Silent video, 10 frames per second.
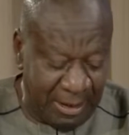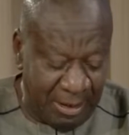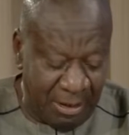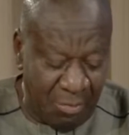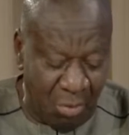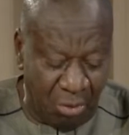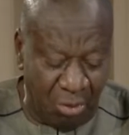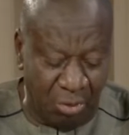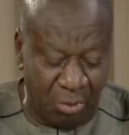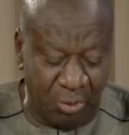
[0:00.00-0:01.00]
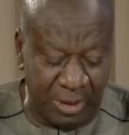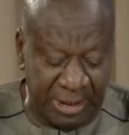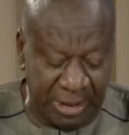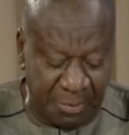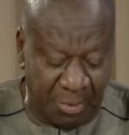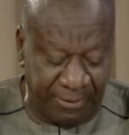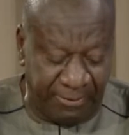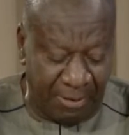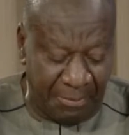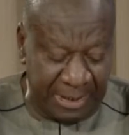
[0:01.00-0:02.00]
Morocco
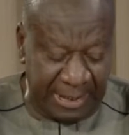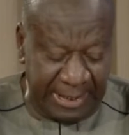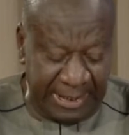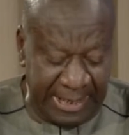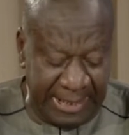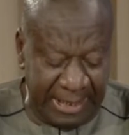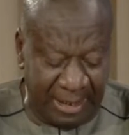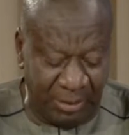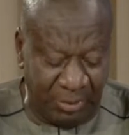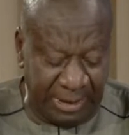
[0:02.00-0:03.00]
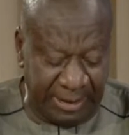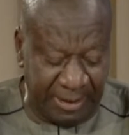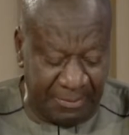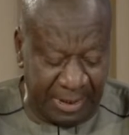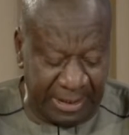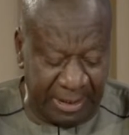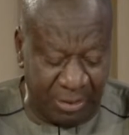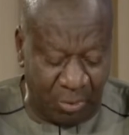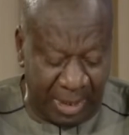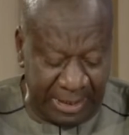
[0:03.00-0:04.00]
26.4%, Kenya 23%,
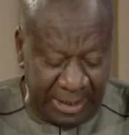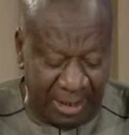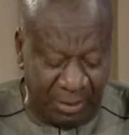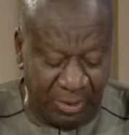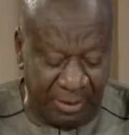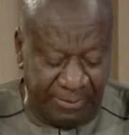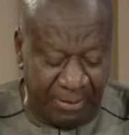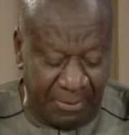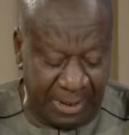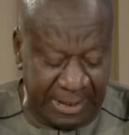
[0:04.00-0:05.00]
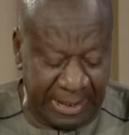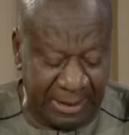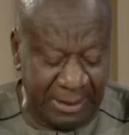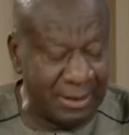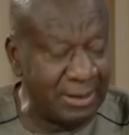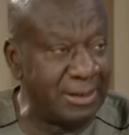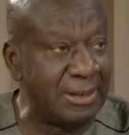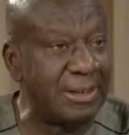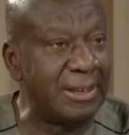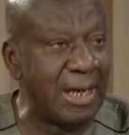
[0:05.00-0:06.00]
Swaziland 24%,
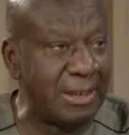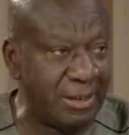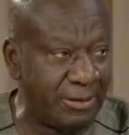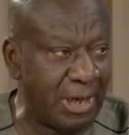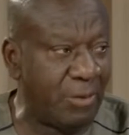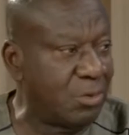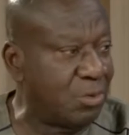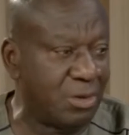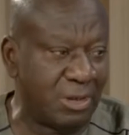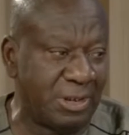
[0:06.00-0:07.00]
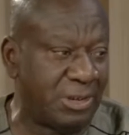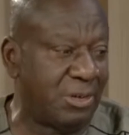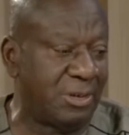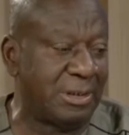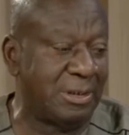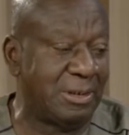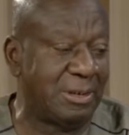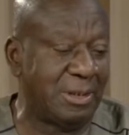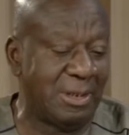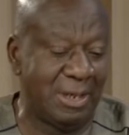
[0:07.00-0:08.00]
Nigeria, I want to cut it short
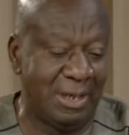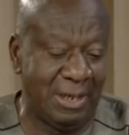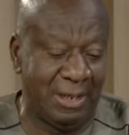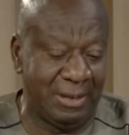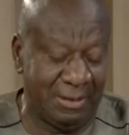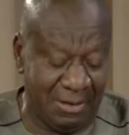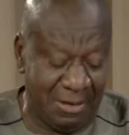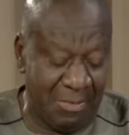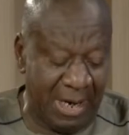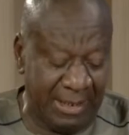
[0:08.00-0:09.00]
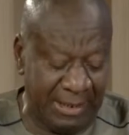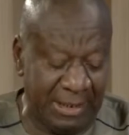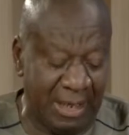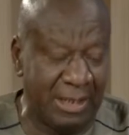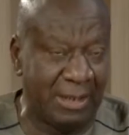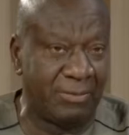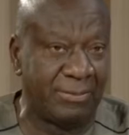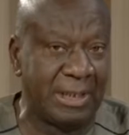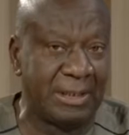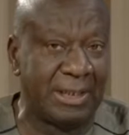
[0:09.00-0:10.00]
by reading out that of
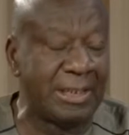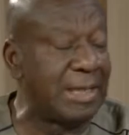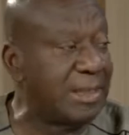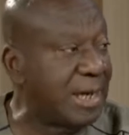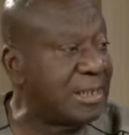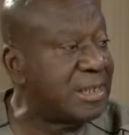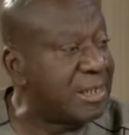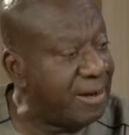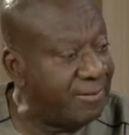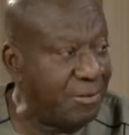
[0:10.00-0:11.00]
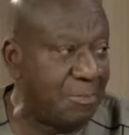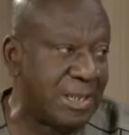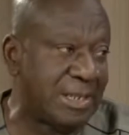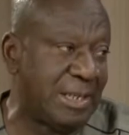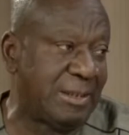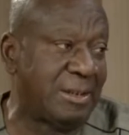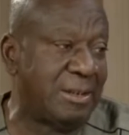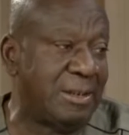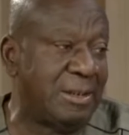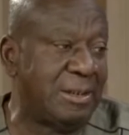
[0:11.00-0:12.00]
Nigeria. Nigeria 7%.
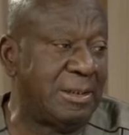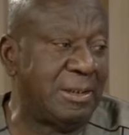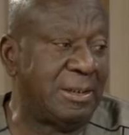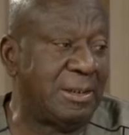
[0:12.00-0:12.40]
Yeah.